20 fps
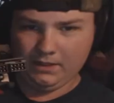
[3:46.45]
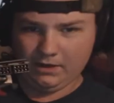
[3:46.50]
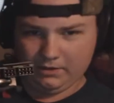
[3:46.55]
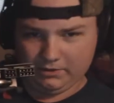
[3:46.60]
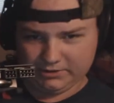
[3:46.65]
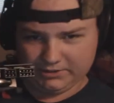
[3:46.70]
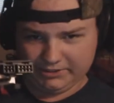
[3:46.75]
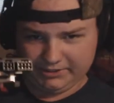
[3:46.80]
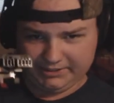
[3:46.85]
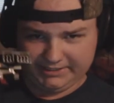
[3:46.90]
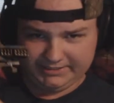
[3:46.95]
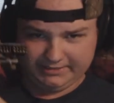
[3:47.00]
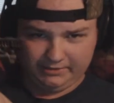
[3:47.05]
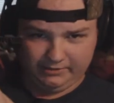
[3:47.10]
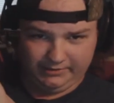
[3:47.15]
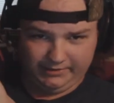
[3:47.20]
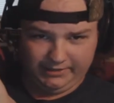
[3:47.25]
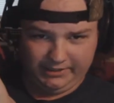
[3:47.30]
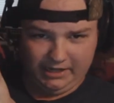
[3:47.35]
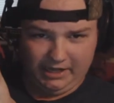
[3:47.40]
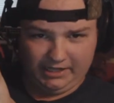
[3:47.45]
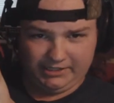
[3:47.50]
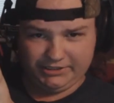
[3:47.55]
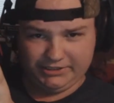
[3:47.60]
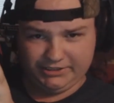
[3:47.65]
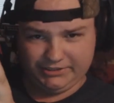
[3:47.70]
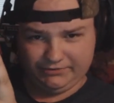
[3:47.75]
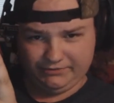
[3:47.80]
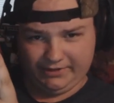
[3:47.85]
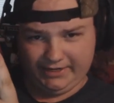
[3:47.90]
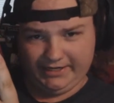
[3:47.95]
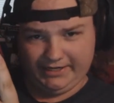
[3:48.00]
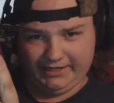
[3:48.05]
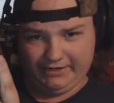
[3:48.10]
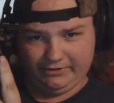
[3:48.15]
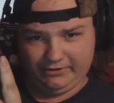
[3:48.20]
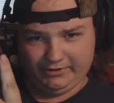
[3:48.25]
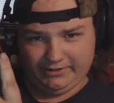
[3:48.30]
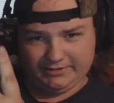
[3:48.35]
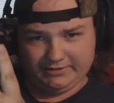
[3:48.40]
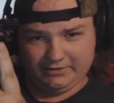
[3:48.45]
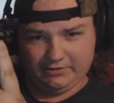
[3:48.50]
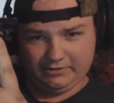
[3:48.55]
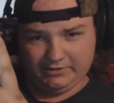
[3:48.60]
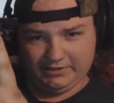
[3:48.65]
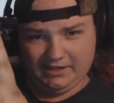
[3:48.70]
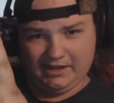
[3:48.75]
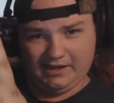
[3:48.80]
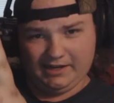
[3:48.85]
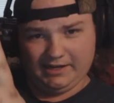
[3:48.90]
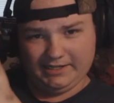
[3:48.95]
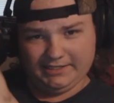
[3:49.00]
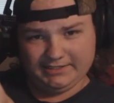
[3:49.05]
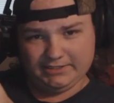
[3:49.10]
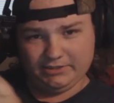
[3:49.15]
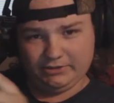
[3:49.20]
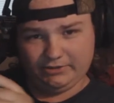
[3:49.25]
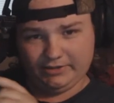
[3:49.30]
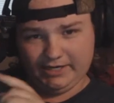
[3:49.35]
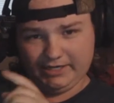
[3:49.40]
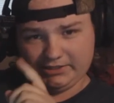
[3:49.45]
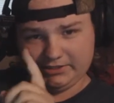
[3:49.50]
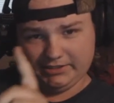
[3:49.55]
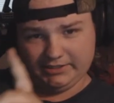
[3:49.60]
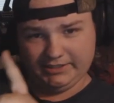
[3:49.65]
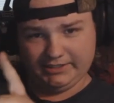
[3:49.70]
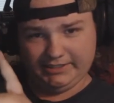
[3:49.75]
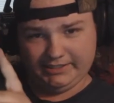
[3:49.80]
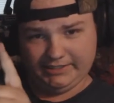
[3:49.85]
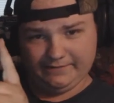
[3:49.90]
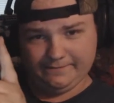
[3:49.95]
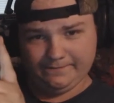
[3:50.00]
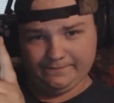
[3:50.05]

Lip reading: Also, these little notches right here, these little lines are actually